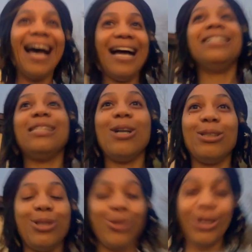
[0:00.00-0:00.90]
I just
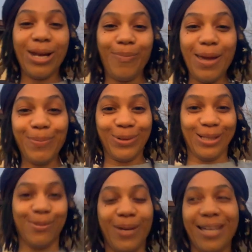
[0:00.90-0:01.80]
talked to 200 people
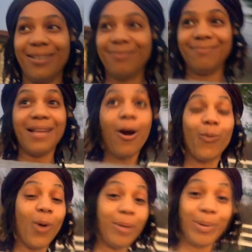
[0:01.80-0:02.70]
this week. Not
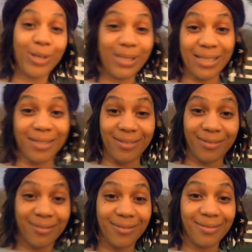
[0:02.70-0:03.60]
one
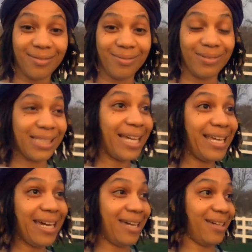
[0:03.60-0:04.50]
person was
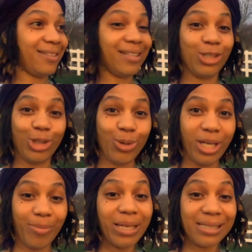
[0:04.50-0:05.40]
like, yeah, let's
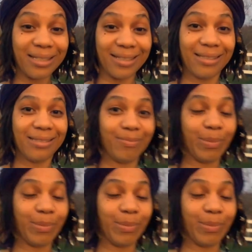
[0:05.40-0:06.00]
join your business.